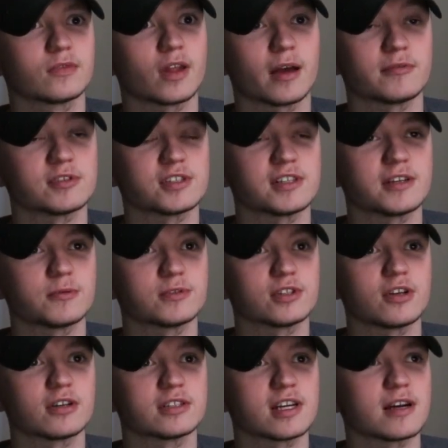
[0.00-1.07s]
Obviously it was a
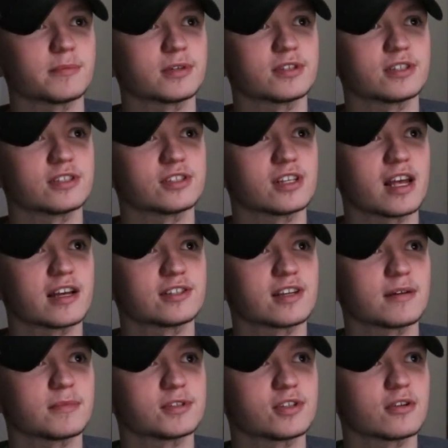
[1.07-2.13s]
long time, because last
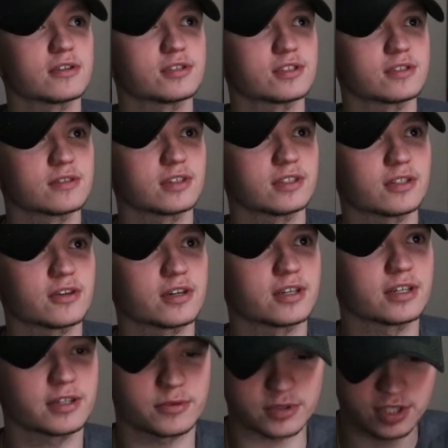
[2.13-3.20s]
time I saw the
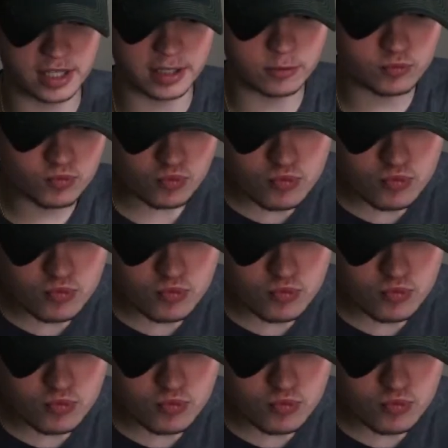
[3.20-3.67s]
daughter, it was like,